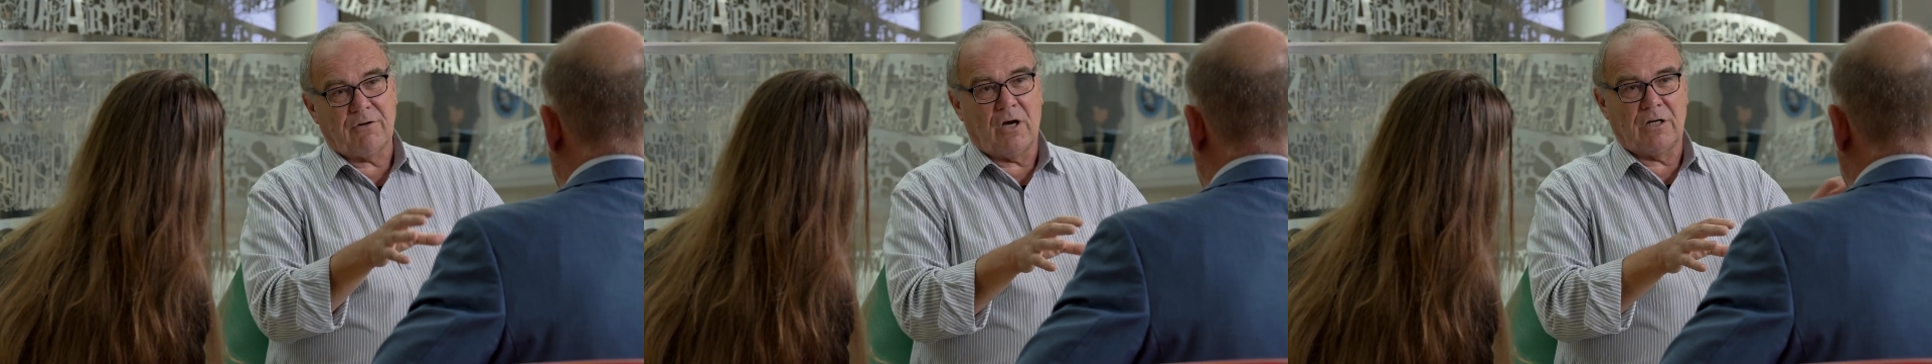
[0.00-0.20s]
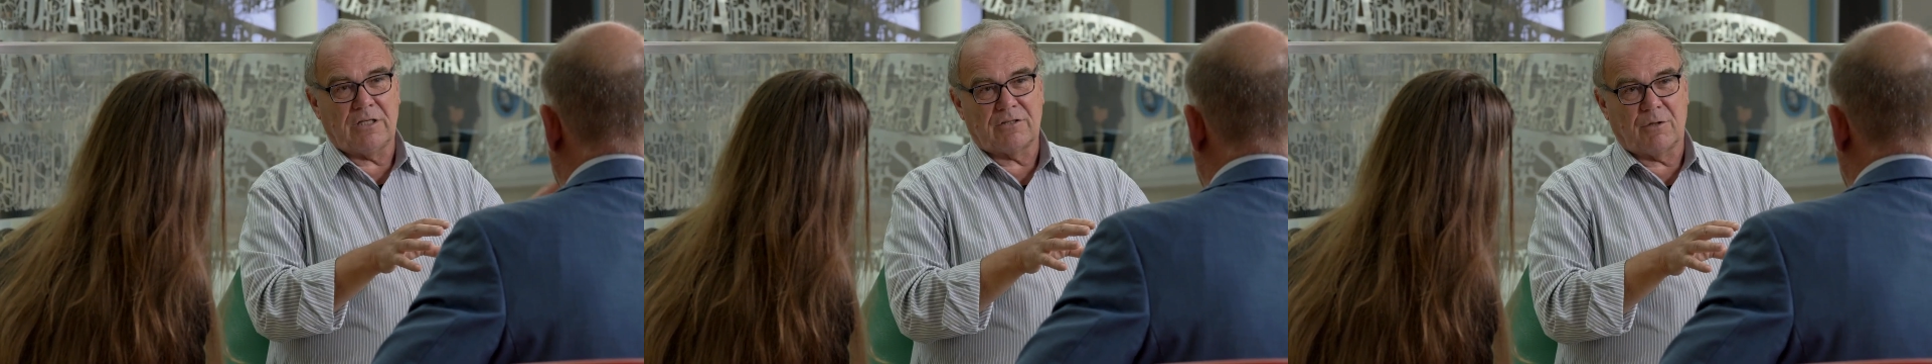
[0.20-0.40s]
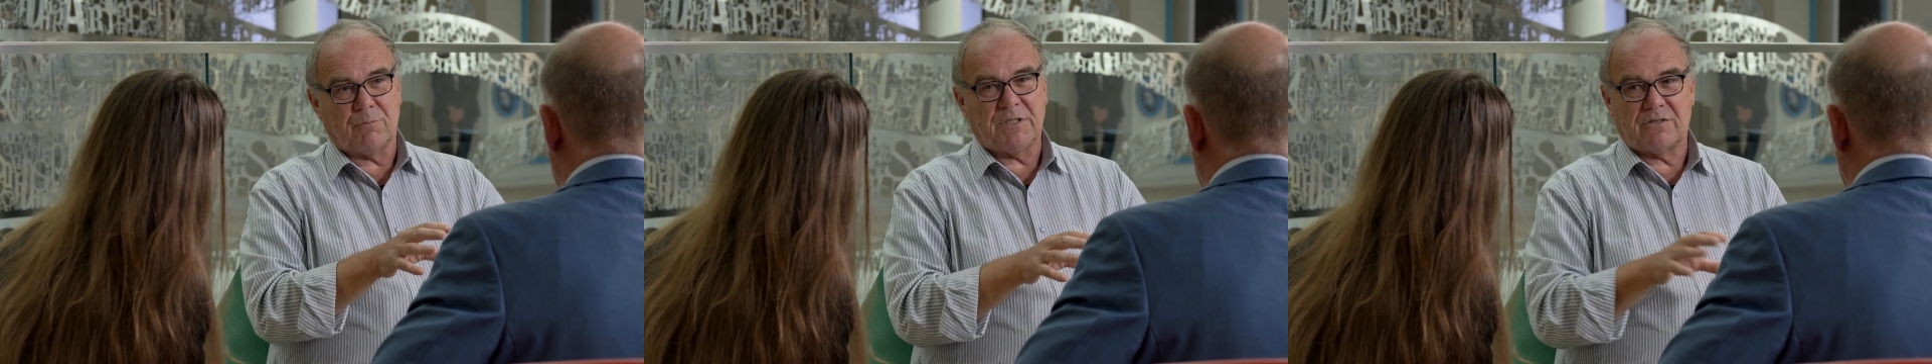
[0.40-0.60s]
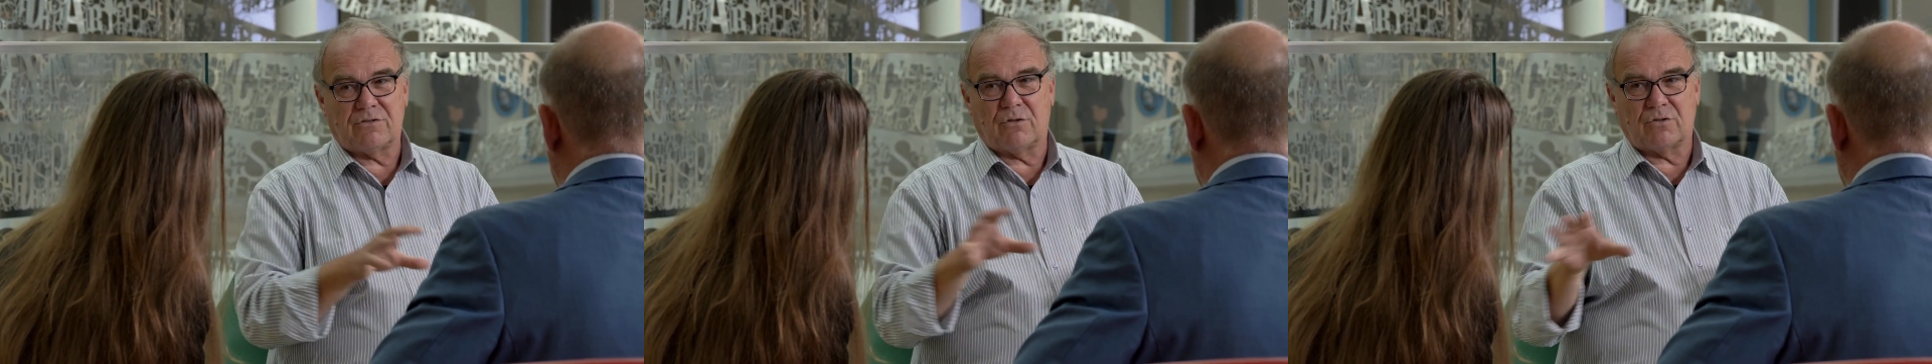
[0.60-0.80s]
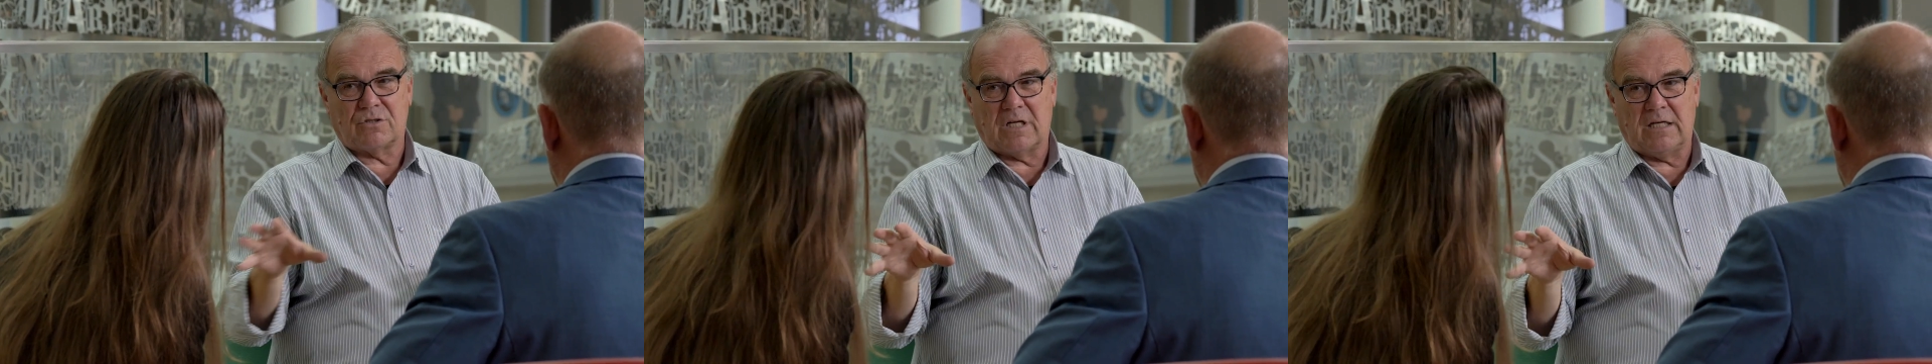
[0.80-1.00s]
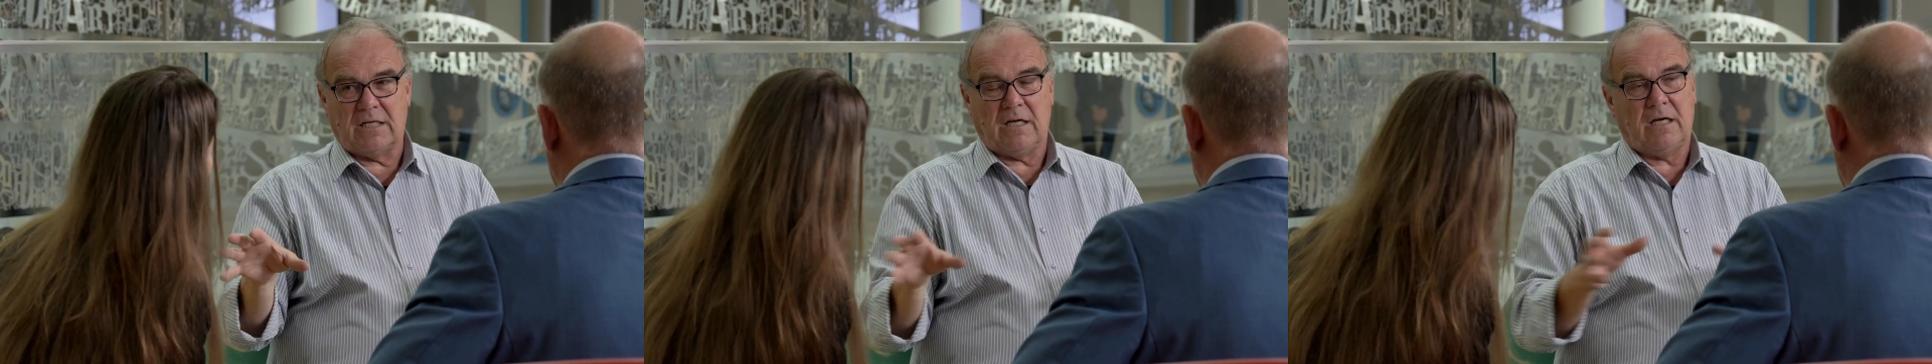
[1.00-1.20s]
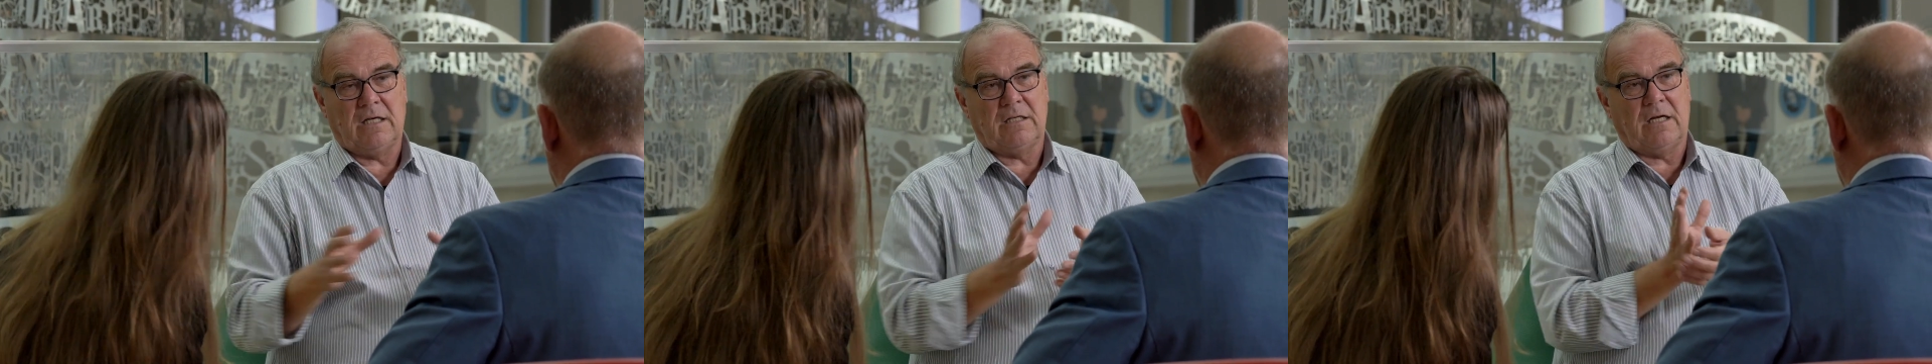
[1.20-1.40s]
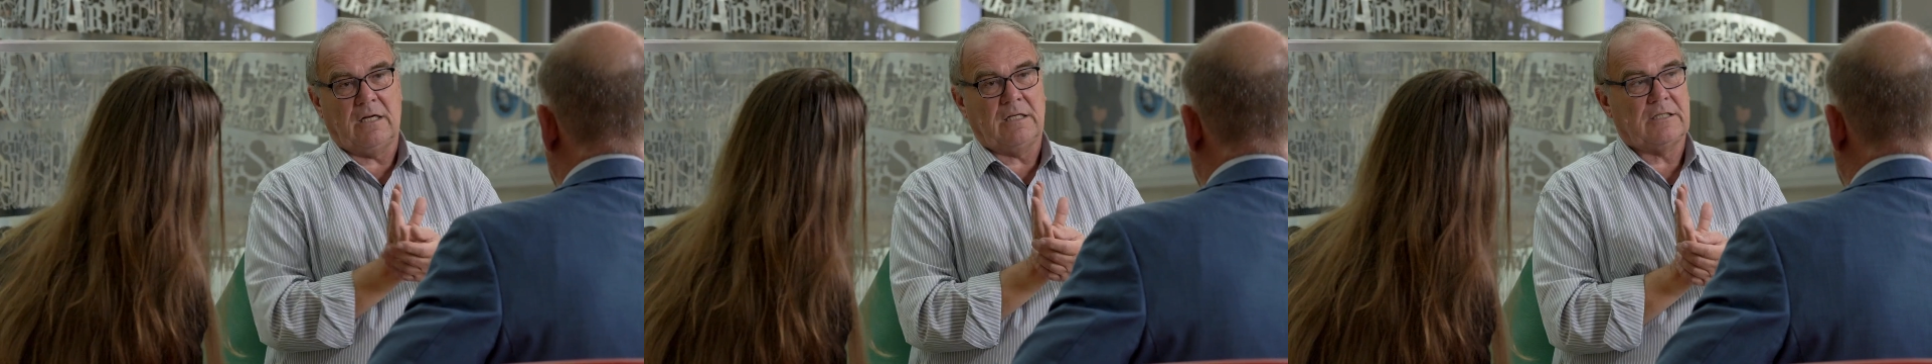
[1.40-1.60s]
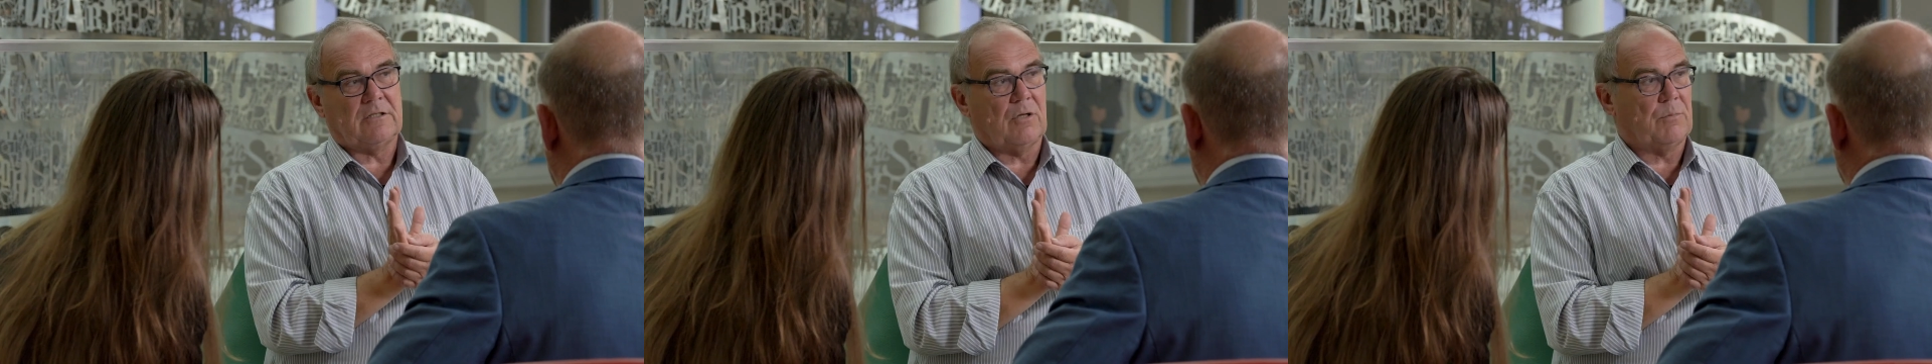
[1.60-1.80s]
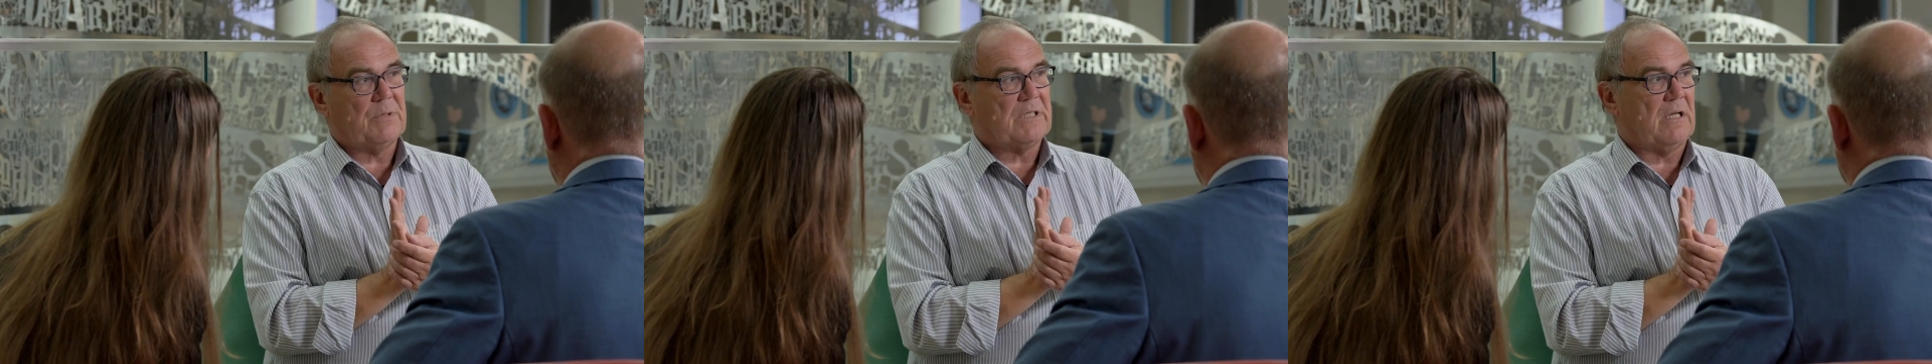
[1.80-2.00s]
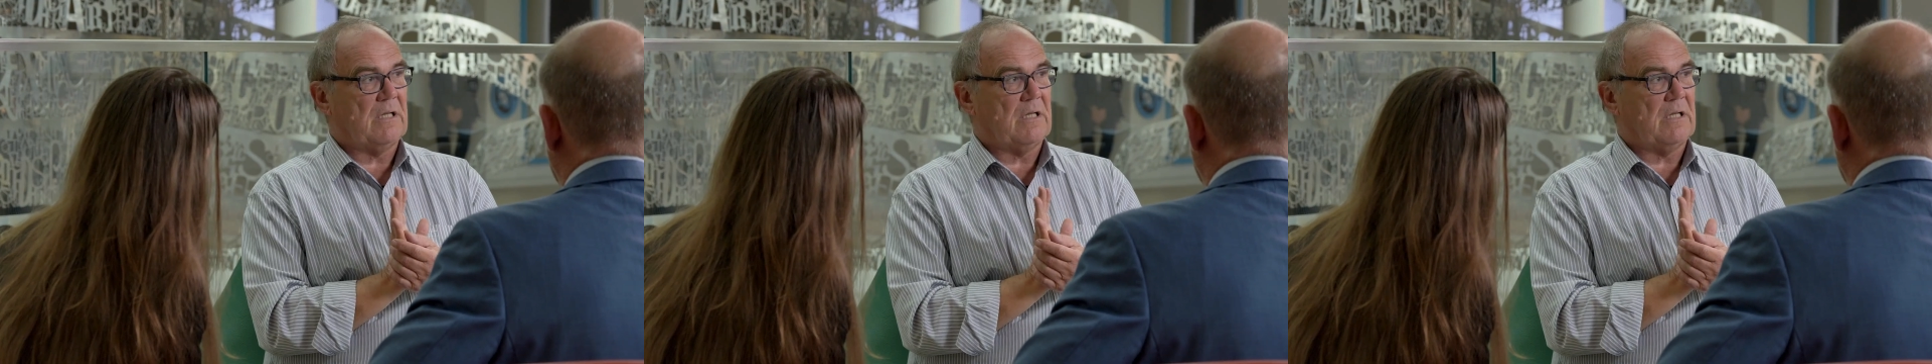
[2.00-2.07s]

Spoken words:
a little bit social and a little bit